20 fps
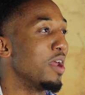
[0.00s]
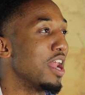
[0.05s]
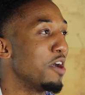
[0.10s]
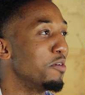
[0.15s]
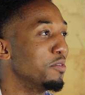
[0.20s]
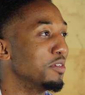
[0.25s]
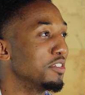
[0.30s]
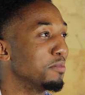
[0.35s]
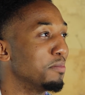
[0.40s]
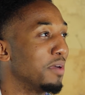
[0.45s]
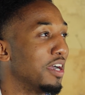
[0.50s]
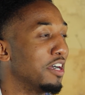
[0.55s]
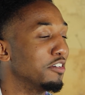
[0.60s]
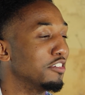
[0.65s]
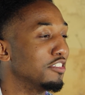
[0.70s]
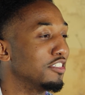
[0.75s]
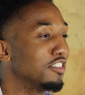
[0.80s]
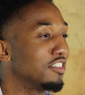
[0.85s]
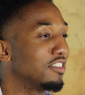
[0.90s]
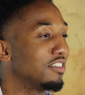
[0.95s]
I was about,
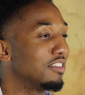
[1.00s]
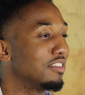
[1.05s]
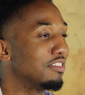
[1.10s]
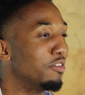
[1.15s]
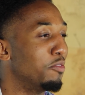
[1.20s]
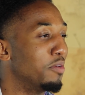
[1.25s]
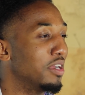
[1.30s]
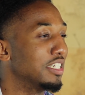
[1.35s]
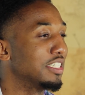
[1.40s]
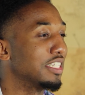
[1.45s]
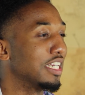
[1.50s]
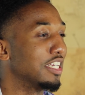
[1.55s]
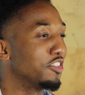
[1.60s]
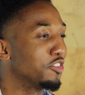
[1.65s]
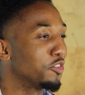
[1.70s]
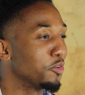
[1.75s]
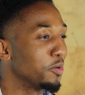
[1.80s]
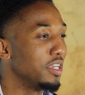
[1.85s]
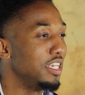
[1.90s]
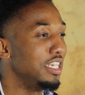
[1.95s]
I want to say
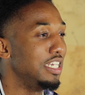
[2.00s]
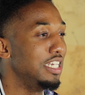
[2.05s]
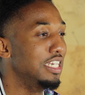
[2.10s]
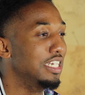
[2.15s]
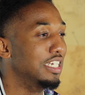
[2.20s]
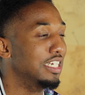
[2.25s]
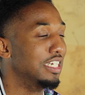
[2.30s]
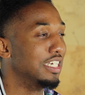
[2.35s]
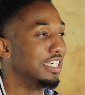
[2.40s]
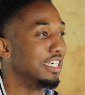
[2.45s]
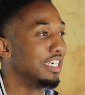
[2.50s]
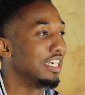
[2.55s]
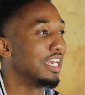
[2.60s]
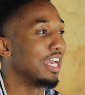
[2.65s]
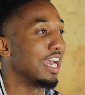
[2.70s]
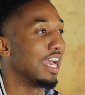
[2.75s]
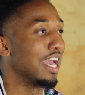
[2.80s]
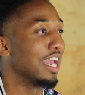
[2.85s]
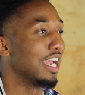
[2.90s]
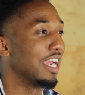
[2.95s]
3,
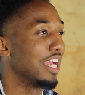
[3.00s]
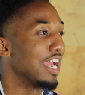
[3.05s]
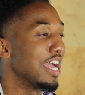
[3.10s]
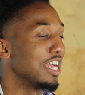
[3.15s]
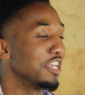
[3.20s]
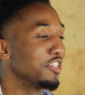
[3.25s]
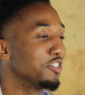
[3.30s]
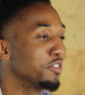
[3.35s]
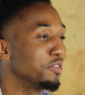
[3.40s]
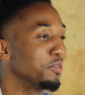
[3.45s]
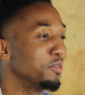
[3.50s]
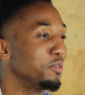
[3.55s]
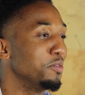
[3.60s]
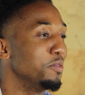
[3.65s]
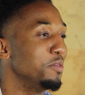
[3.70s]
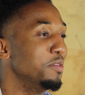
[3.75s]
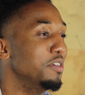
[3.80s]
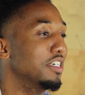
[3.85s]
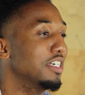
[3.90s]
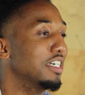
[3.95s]
I had gotten
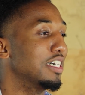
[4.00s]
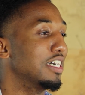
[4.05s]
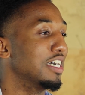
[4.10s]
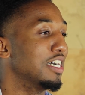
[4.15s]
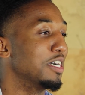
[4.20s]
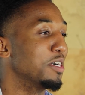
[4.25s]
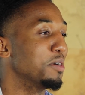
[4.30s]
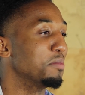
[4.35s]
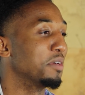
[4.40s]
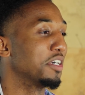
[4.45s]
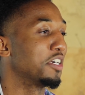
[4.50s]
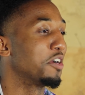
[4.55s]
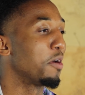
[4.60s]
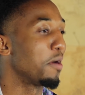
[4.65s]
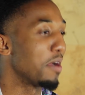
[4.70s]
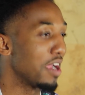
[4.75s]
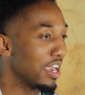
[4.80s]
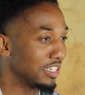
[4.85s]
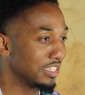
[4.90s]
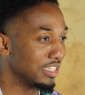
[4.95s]
to a
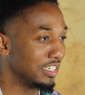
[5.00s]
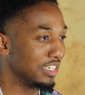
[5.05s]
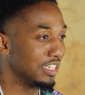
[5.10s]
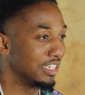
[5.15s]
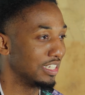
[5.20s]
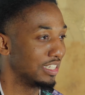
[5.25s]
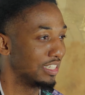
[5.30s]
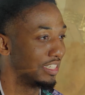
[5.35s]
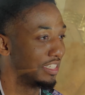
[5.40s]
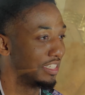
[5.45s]
car accident.